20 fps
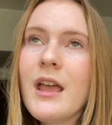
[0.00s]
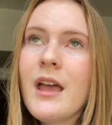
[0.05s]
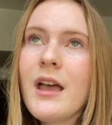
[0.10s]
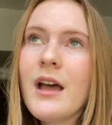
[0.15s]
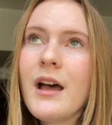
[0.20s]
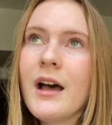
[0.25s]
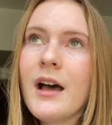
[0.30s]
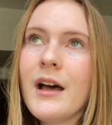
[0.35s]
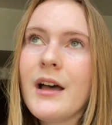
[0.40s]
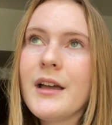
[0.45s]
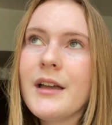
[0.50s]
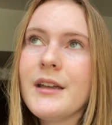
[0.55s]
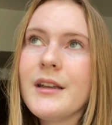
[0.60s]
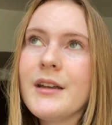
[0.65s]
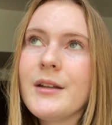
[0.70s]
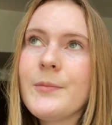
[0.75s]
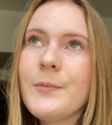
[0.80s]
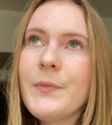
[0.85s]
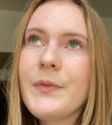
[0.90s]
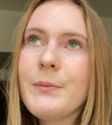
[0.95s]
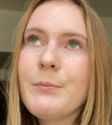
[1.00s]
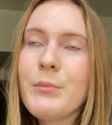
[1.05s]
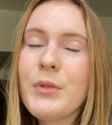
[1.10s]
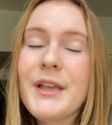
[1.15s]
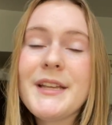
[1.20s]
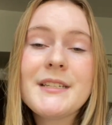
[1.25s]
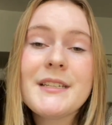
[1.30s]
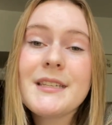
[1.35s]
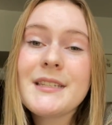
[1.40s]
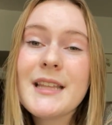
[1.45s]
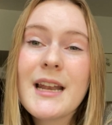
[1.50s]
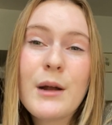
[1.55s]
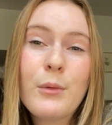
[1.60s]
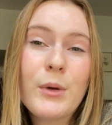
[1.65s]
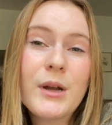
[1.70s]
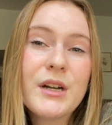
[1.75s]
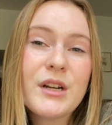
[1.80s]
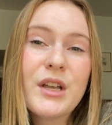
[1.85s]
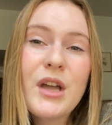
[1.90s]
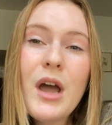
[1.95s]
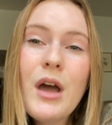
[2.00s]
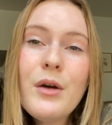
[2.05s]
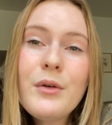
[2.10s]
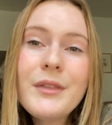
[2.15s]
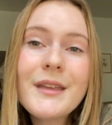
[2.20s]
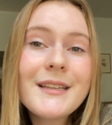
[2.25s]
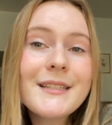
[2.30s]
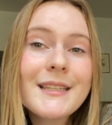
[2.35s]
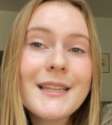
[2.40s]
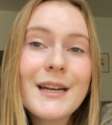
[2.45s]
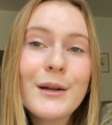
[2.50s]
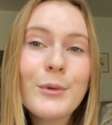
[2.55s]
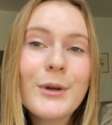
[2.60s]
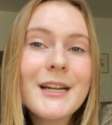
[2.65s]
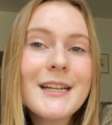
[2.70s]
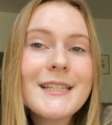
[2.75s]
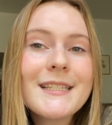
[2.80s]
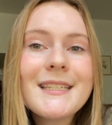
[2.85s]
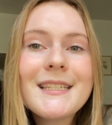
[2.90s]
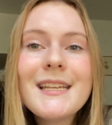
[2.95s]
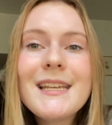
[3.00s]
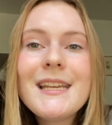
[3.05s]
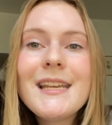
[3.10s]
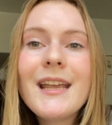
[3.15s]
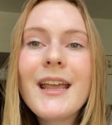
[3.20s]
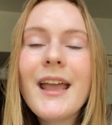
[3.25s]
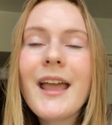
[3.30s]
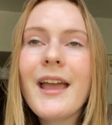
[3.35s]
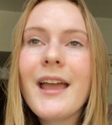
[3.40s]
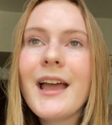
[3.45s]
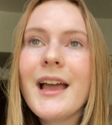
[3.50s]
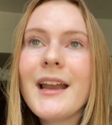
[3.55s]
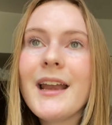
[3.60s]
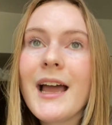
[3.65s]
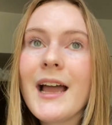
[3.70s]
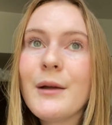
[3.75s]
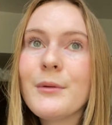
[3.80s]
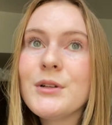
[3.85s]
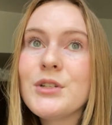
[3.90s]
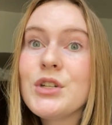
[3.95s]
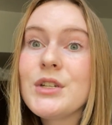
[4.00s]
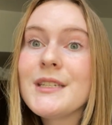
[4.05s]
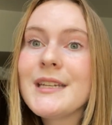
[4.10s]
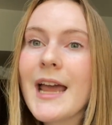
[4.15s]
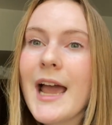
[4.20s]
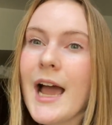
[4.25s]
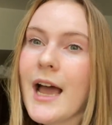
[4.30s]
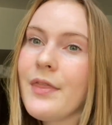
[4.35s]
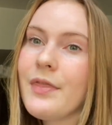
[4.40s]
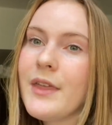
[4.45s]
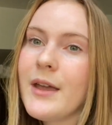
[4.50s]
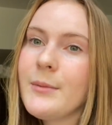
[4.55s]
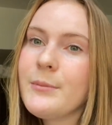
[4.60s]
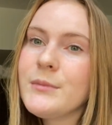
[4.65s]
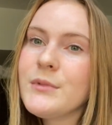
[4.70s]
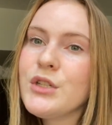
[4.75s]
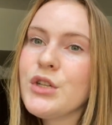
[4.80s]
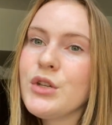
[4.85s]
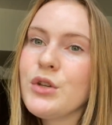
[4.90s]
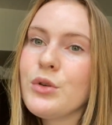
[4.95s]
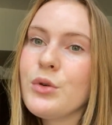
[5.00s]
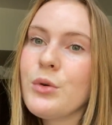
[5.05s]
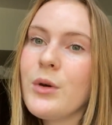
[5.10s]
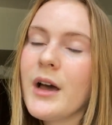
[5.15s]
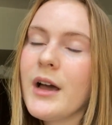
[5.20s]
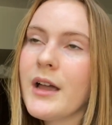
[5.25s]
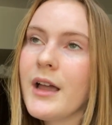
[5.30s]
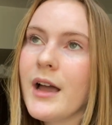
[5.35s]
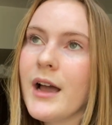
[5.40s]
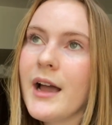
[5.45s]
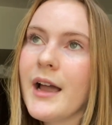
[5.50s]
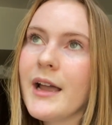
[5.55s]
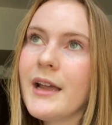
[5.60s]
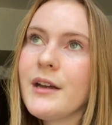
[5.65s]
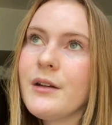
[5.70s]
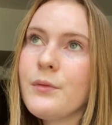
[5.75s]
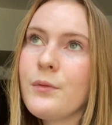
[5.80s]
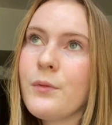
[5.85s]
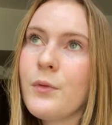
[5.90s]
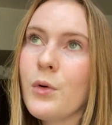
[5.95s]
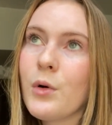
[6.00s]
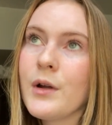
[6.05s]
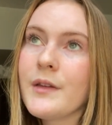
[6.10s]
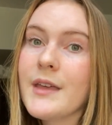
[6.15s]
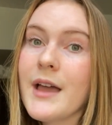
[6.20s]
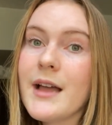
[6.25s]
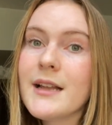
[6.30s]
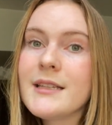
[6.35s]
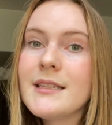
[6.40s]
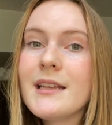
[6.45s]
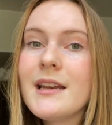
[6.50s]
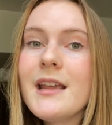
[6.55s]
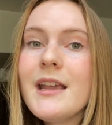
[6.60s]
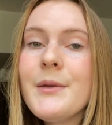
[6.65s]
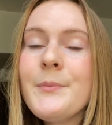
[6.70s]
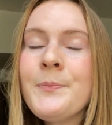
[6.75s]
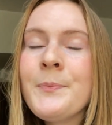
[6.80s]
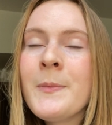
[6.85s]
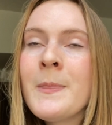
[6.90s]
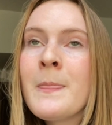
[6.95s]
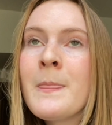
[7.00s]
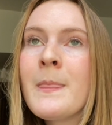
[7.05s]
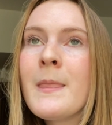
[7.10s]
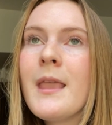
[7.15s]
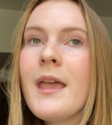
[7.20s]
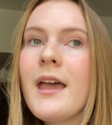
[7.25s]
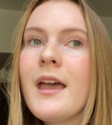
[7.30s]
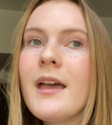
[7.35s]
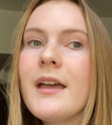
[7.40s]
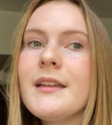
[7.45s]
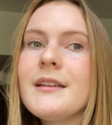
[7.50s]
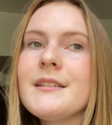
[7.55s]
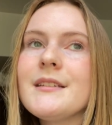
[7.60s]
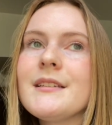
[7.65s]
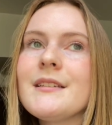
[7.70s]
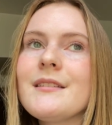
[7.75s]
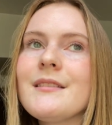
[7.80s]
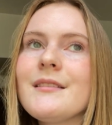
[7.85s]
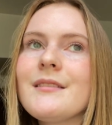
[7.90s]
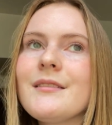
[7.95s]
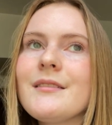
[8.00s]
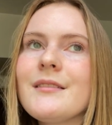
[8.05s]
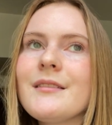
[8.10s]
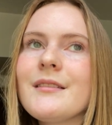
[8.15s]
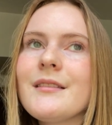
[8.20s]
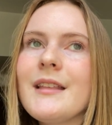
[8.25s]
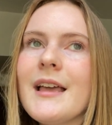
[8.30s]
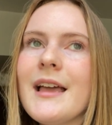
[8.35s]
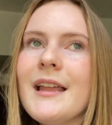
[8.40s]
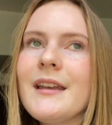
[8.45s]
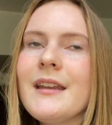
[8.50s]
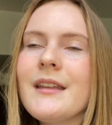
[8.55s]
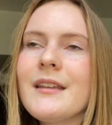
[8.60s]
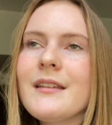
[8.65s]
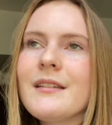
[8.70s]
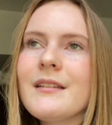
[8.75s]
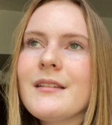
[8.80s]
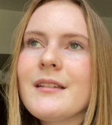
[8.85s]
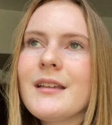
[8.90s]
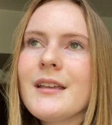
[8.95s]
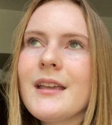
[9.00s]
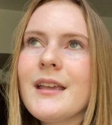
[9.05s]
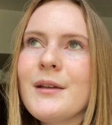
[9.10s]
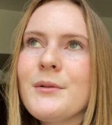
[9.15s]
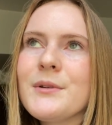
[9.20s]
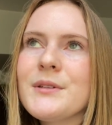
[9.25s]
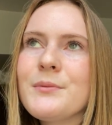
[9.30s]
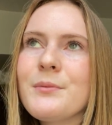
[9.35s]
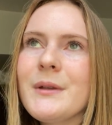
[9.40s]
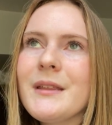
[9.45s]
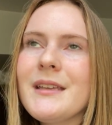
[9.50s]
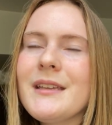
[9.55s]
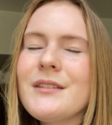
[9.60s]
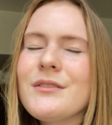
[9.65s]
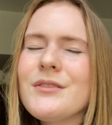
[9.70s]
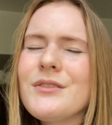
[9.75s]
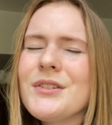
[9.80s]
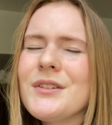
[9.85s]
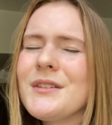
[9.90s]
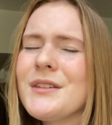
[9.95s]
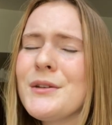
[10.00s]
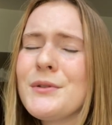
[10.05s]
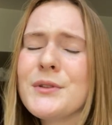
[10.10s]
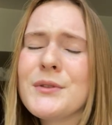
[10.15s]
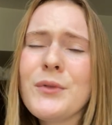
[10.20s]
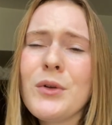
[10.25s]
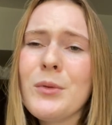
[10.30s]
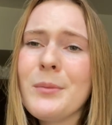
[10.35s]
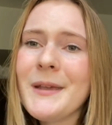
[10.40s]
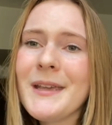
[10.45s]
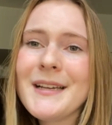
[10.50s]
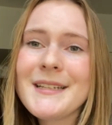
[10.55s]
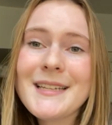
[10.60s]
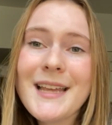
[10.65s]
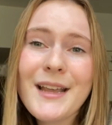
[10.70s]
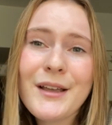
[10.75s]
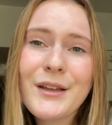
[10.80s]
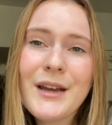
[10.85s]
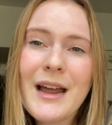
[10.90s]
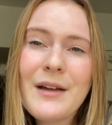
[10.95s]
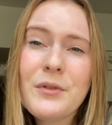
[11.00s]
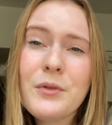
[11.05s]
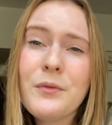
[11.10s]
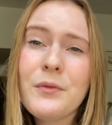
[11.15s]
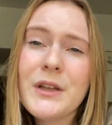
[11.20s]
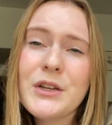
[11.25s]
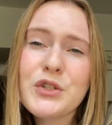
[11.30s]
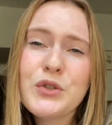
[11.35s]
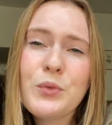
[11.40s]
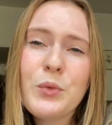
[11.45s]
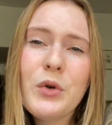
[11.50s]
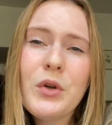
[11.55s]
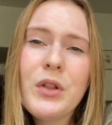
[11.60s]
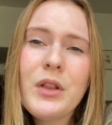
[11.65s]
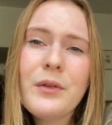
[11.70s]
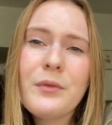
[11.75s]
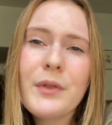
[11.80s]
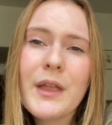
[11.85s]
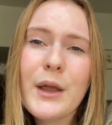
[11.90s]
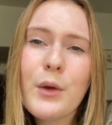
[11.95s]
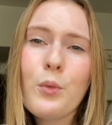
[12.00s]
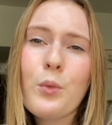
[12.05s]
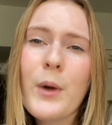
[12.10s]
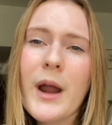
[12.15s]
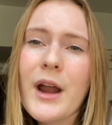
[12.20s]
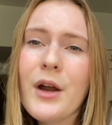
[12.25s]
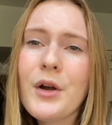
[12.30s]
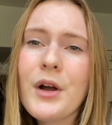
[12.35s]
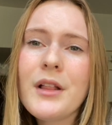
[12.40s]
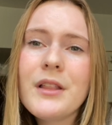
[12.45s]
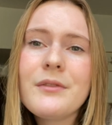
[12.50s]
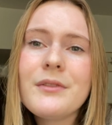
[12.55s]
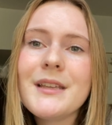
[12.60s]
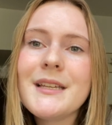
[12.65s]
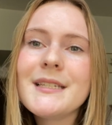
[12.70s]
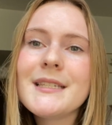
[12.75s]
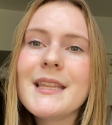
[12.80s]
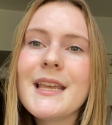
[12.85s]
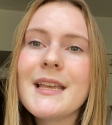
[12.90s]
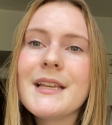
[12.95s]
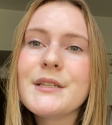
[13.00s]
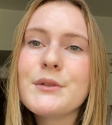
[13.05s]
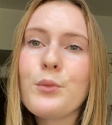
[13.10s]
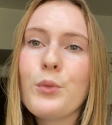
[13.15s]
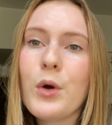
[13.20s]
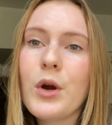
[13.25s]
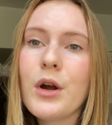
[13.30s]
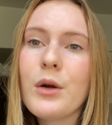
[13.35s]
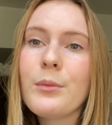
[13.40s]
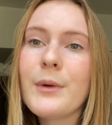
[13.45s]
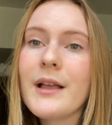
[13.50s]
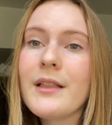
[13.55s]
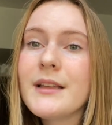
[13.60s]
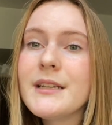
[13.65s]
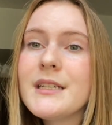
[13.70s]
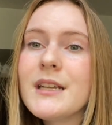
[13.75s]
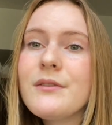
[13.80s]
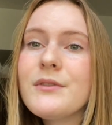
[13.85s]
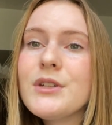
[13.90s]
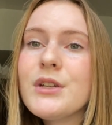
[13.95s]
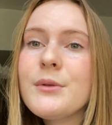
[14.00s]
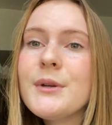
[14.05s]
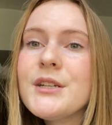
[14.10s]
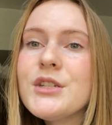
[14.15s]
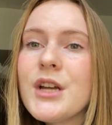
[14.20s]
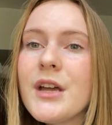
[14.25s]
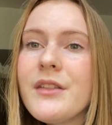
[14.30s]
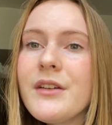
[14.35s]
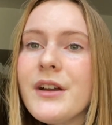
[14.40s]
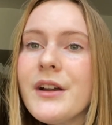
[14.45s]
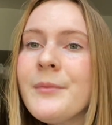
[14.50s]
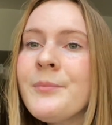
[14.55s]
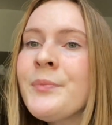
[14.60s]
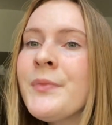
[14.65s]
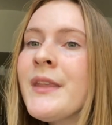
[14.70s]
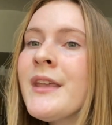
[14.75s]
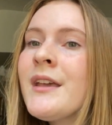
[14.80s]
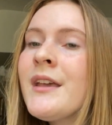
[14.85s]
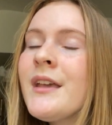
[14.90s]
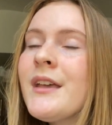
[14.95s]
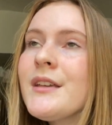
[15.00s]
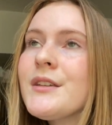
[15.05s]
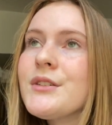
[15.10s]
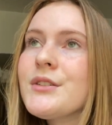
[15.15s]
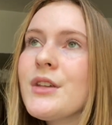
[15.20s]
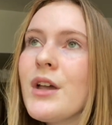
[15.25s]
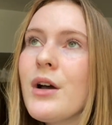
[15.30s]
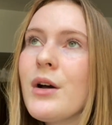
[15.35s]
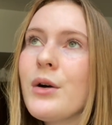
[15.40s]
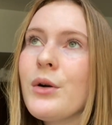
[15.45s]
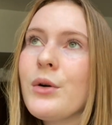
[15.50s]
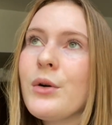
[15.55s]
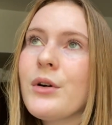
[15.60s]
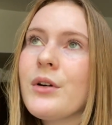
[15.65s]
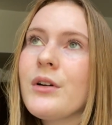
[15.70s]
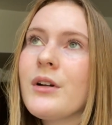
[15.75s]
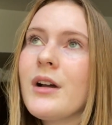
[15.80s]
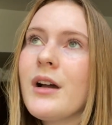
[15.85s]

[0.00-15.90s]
on places that I wanted to go, things that I wanted to see, and I would just add them to a guide for that city. And then it was really just useful because I could have a visual of like where all of these things were relative to each other. So